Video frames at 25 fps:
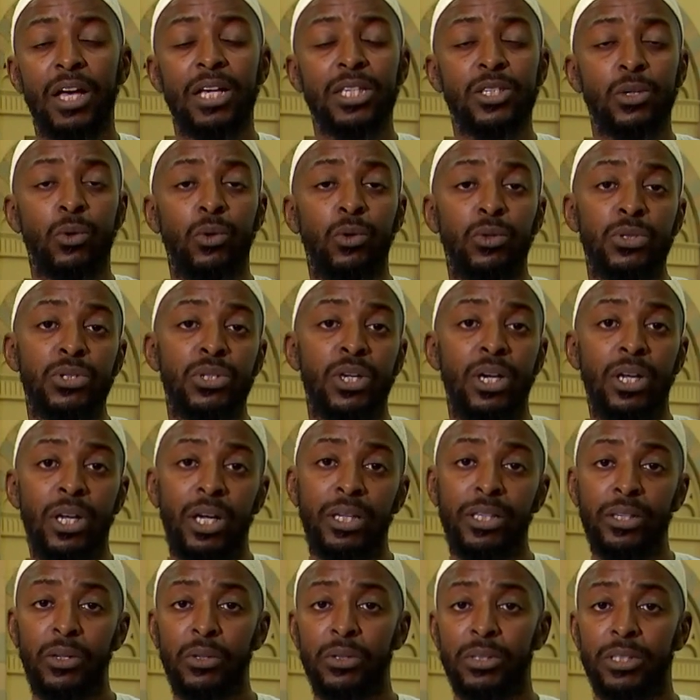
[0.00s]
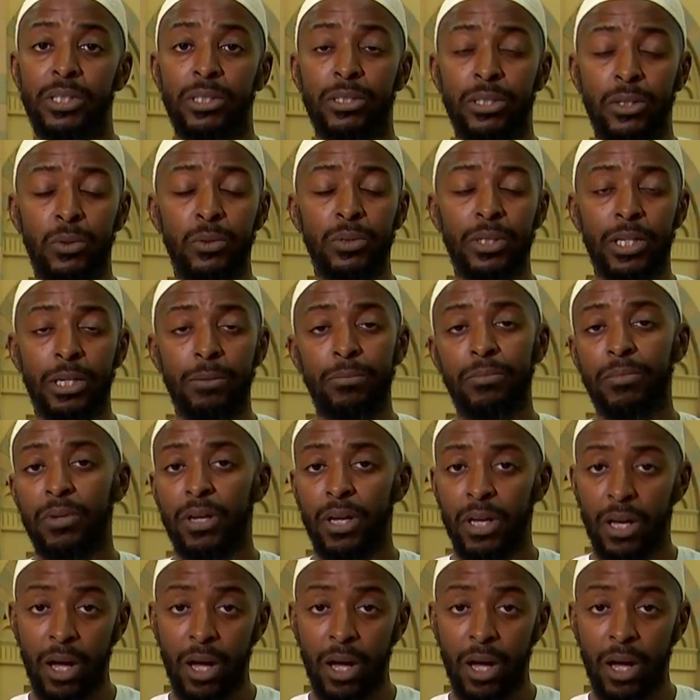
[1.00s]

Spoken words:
So Saleh told them,